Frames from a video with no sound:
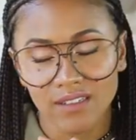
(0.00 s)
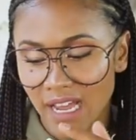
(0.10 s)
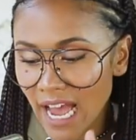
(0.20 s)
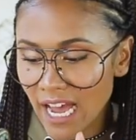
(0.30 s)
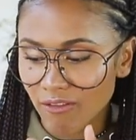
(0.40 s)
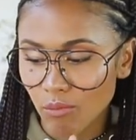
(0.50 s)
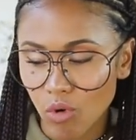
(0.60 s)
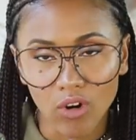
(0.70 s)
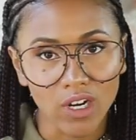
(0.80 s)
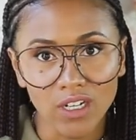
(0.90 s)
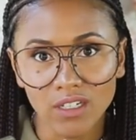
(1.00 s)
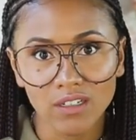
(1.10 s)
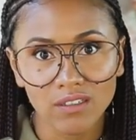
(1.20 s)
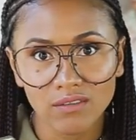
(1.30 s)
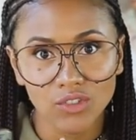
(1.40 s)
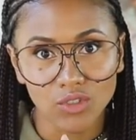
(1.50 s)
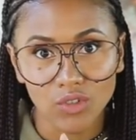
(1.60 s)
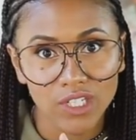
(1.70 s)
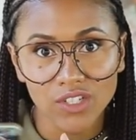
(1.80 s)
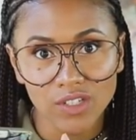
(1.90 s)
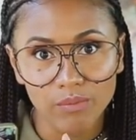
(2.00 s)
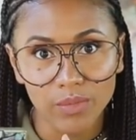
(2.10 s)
have more storage